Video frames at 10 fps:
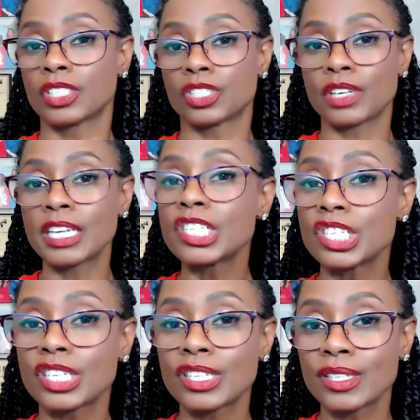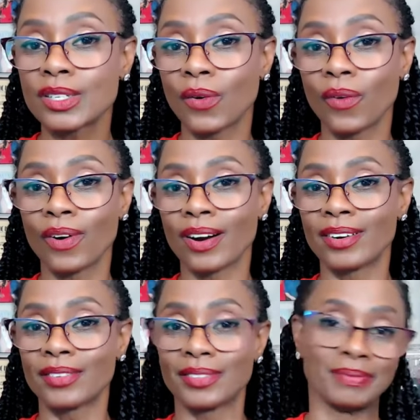a stranger
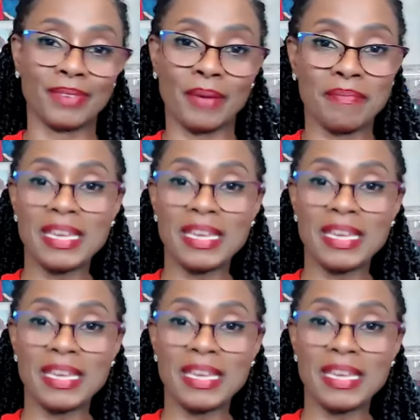or from